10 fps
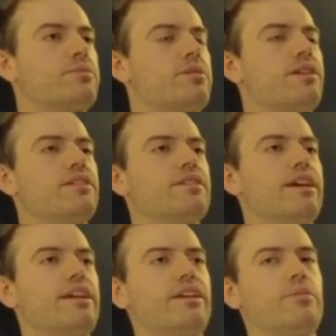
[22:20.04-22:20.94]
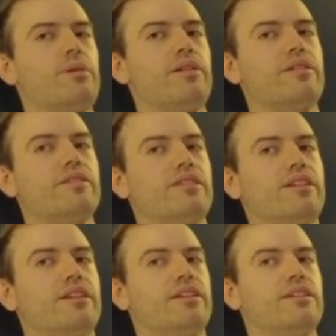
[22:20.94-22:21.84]
machines in cabanas.
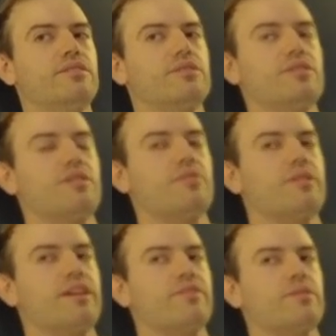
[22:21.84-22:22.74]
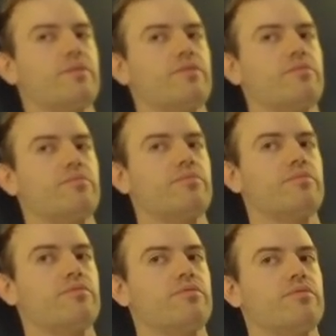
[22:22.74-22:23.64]
Yeah. I don't know why they have to have them
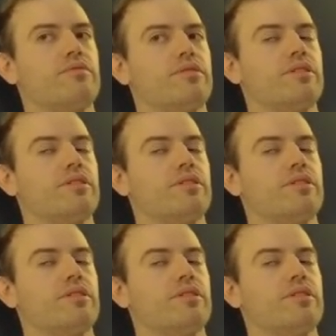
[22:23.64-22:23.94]
so